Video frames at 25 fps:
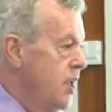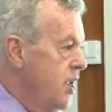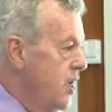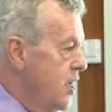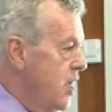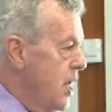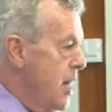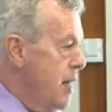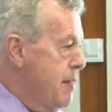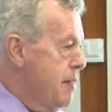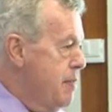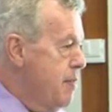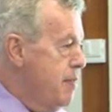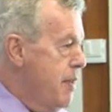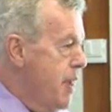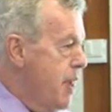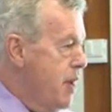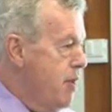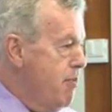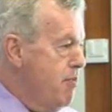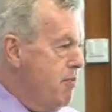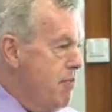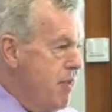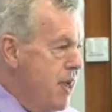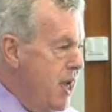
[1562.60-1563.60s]
come
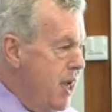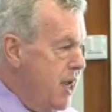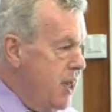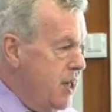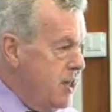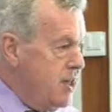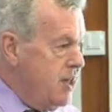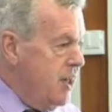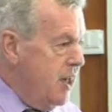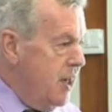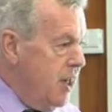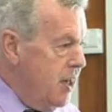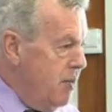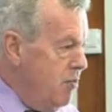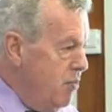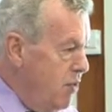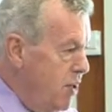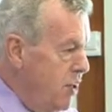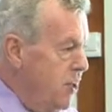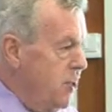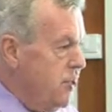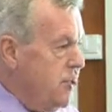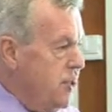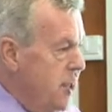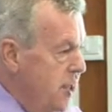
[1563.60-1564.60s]
about May time when
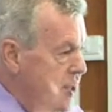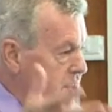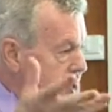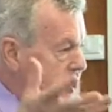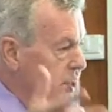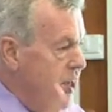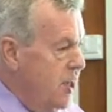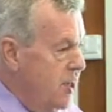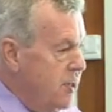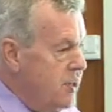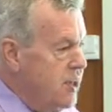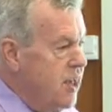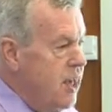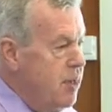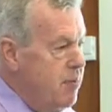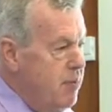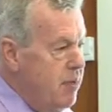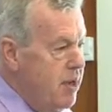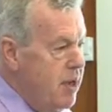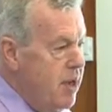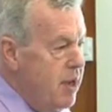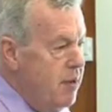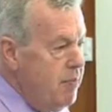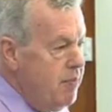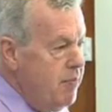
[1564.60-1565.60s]
the sun starts coming
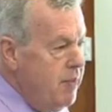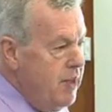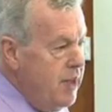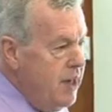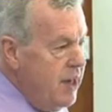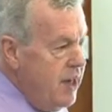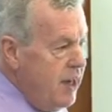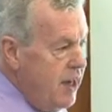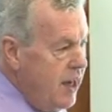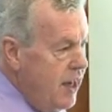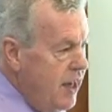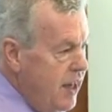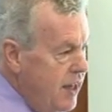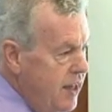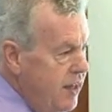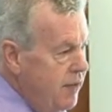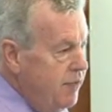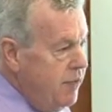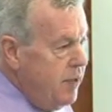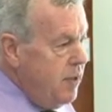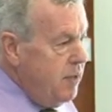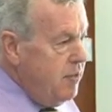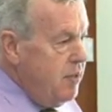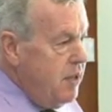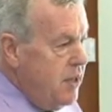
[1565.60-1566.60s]
up and the
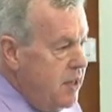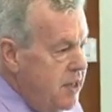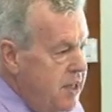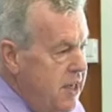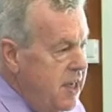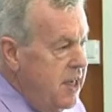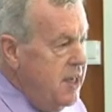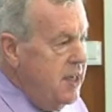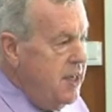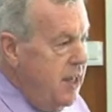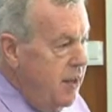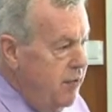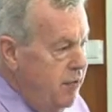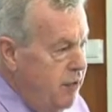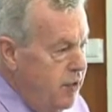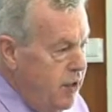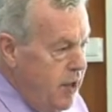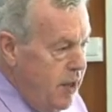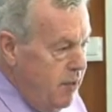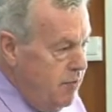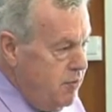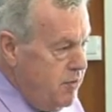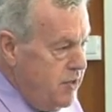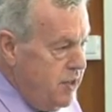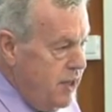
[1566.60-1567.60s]
vitamin D level
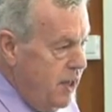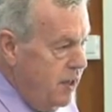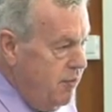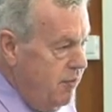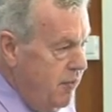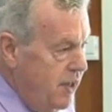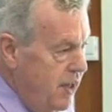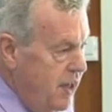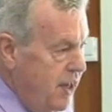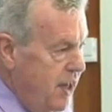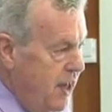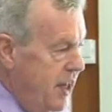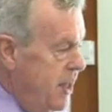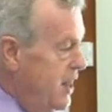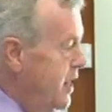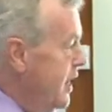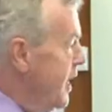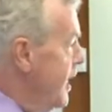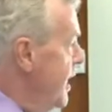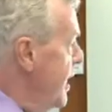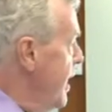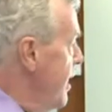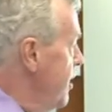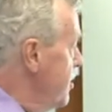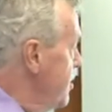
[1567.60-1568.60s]
comes up and they
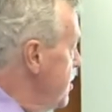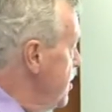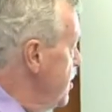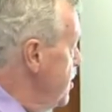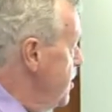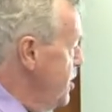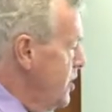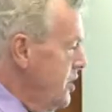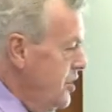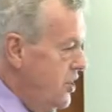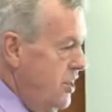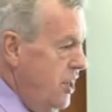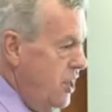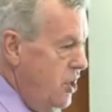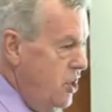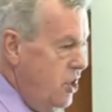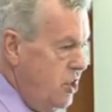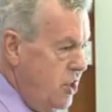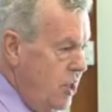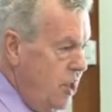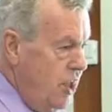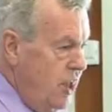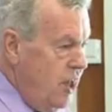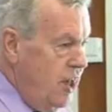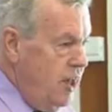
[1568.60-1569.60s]
get out into the
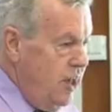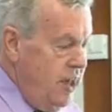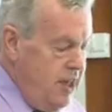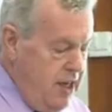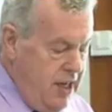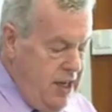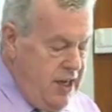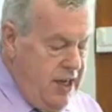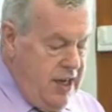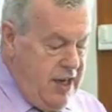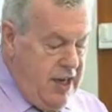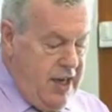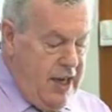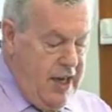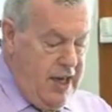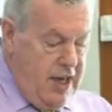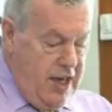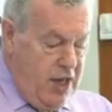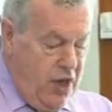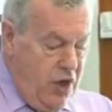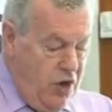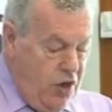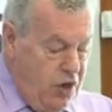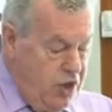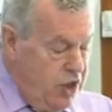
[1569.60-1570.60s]
sunshine and they
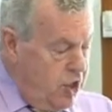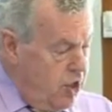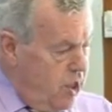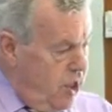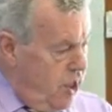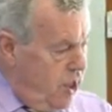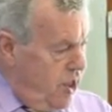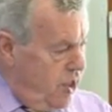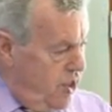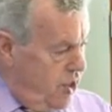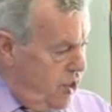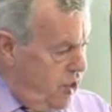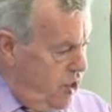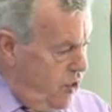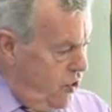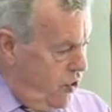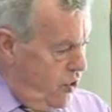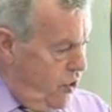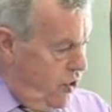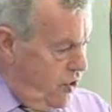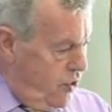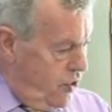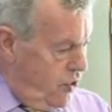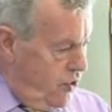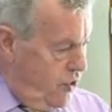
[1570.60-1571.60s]
oxidize the
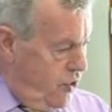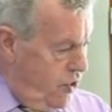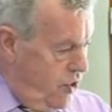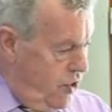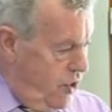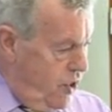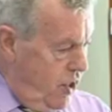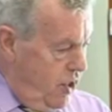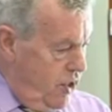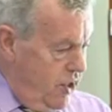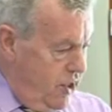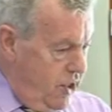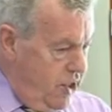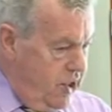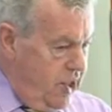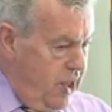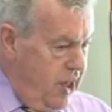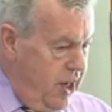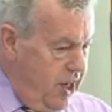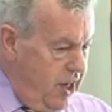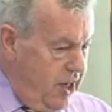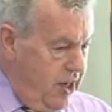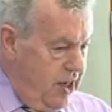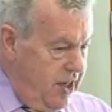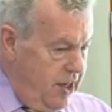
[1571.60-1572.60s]
oils on the
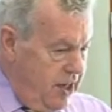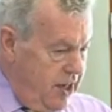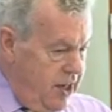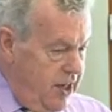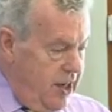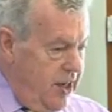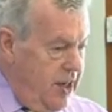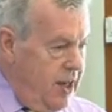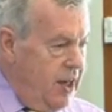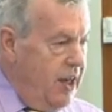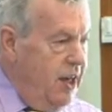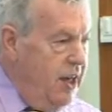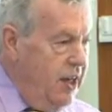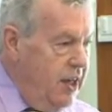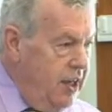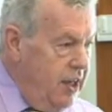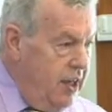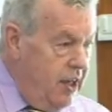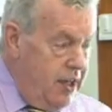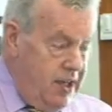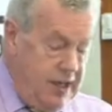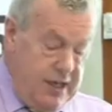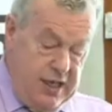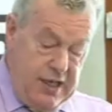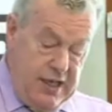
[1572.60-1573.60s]
skin
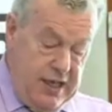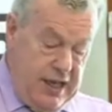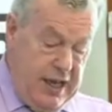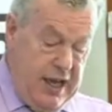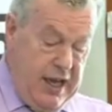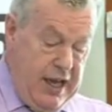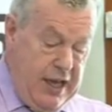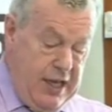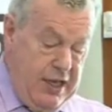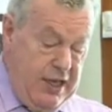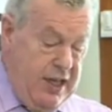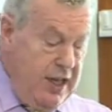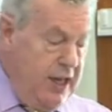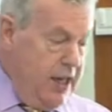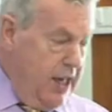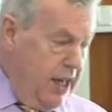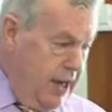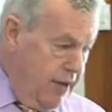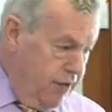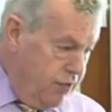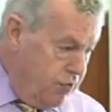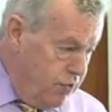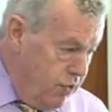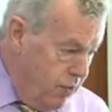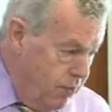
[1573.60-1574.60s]
and then they
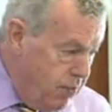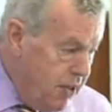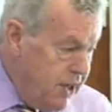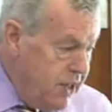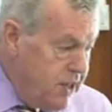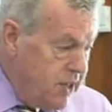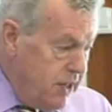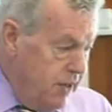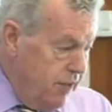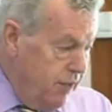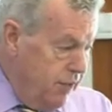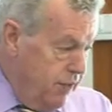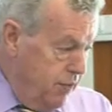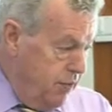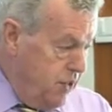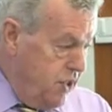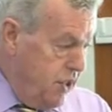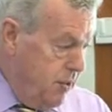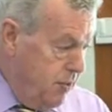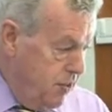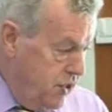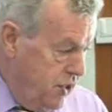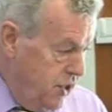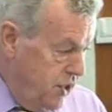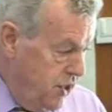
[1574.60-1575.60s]
have to replace it from
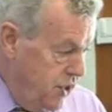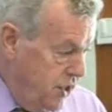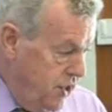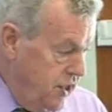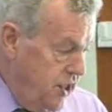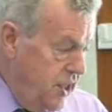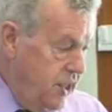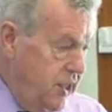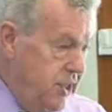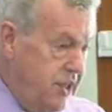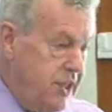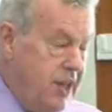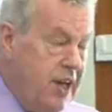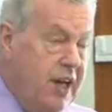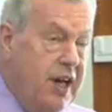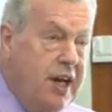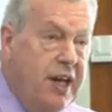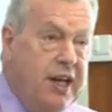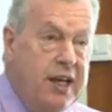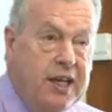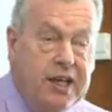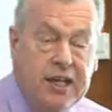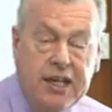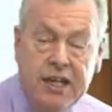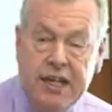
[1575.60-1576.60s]
substances inside,